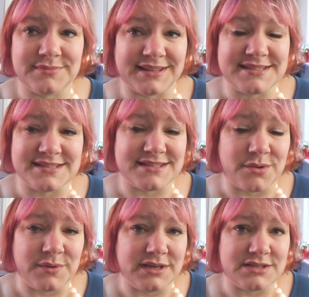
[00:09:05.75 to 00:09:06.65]
places
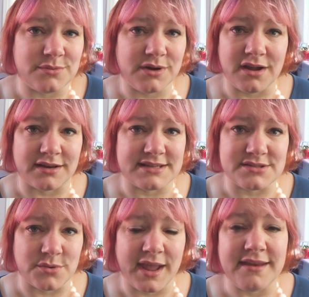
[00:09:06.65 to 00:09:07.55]
that we need to work on.
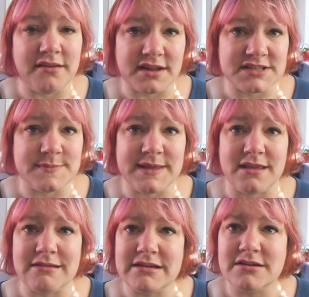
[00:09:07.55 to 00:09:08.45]
It's okay not to
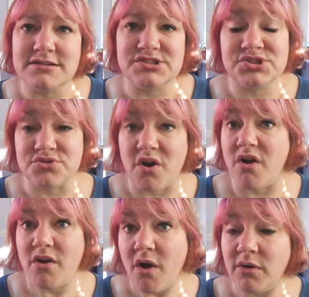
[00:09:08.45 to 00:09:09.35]
be
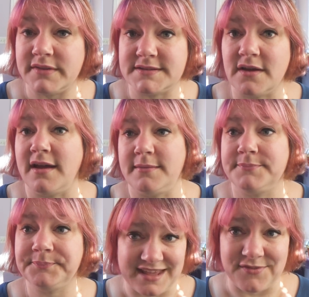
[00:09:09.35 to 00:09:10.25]
strong all the time.
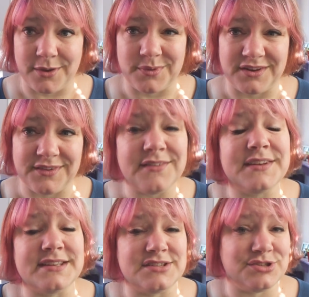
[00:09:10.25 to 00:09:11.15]
If I would have
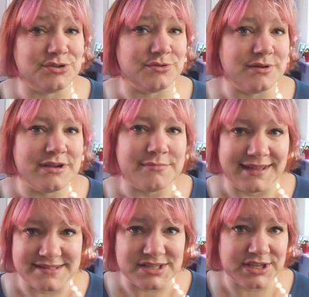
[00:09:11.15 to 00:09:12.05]
given in to
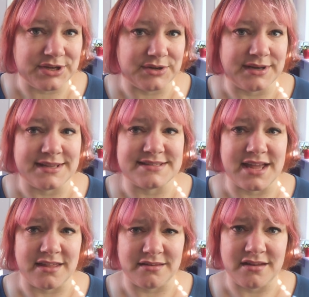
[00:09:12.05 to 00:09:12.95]
my insecurities
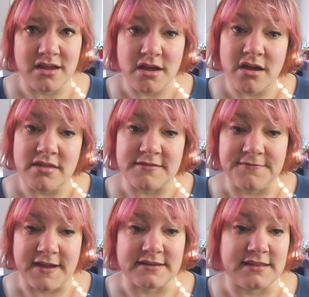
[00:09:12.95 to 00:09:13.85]
and the
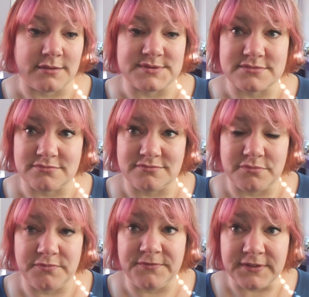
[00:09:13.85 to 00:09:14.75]
fact that I was
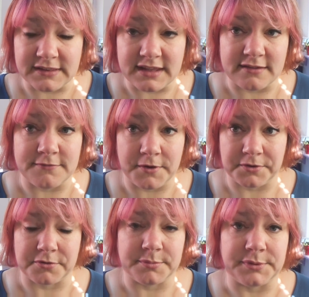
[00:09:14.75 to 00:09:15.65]
feeling
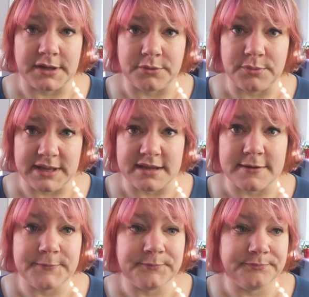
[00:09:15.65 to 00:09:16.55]
vulnerable and
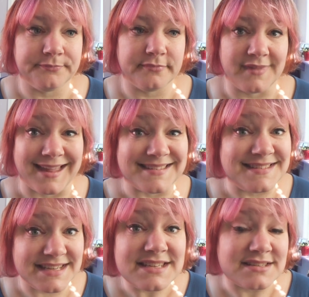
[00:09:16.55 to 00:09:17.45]
weak and
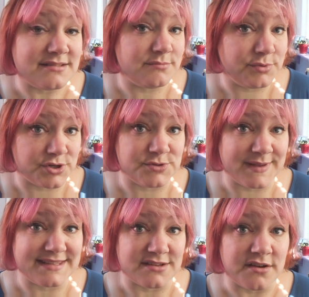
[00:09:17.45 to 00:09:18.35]
didn't push
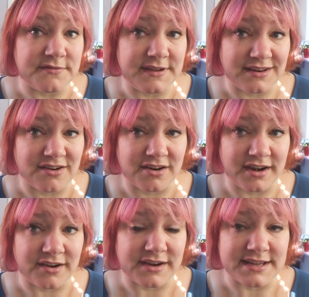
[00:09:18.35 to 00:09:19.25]
myself in hard
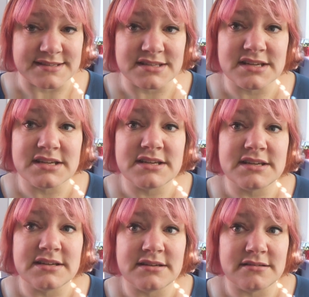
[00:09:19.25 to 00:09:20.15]
areas,
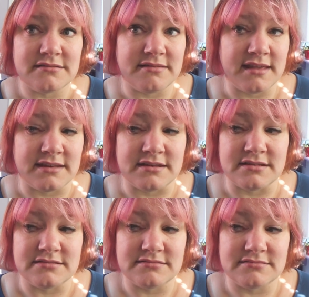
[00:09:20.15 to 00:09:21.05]
then